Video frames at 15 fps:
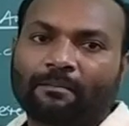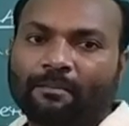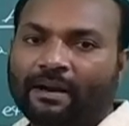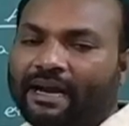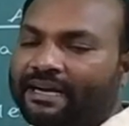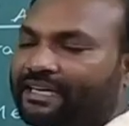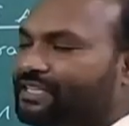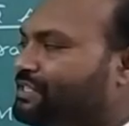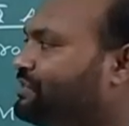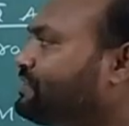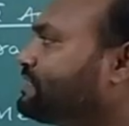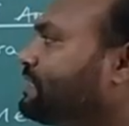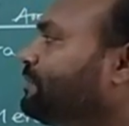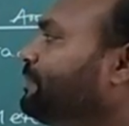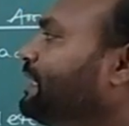
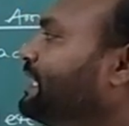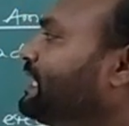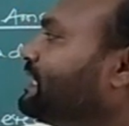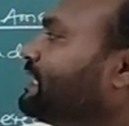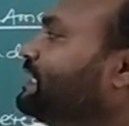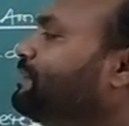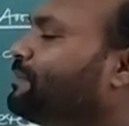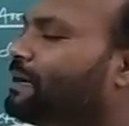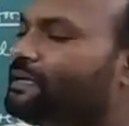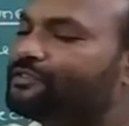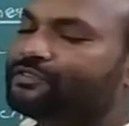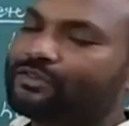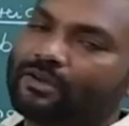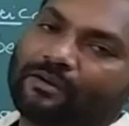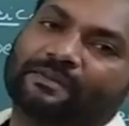plantations and meeting the
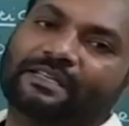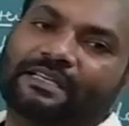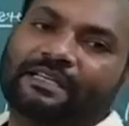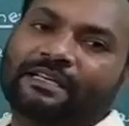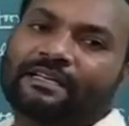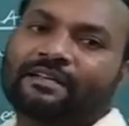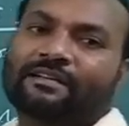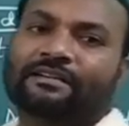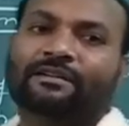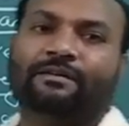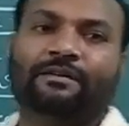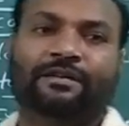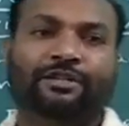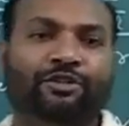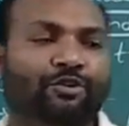demands of the
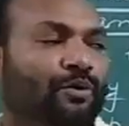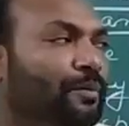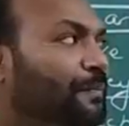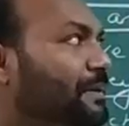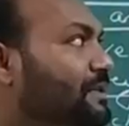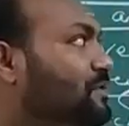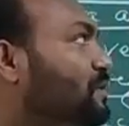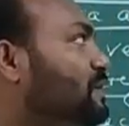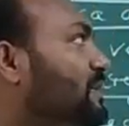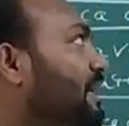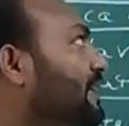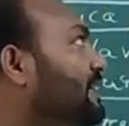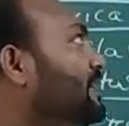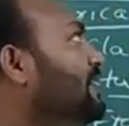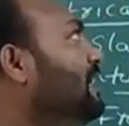European
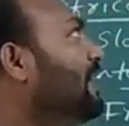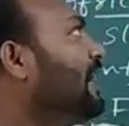society.